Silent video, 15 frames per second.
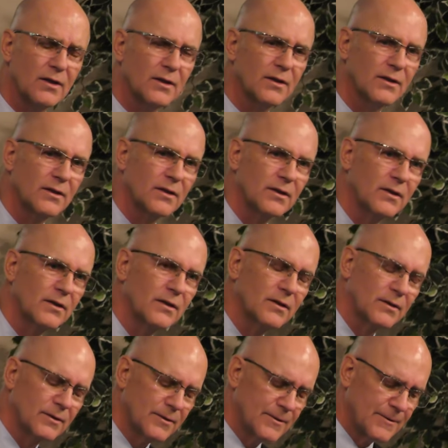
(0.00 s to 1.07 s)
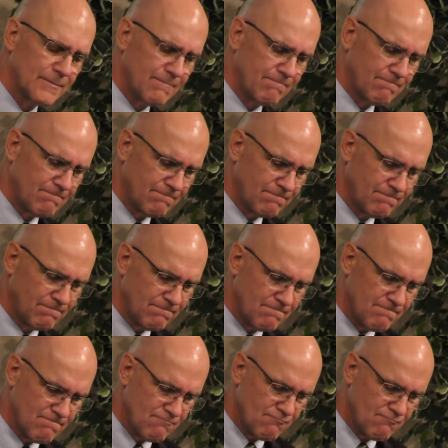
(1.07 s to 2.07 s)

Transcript: (silence)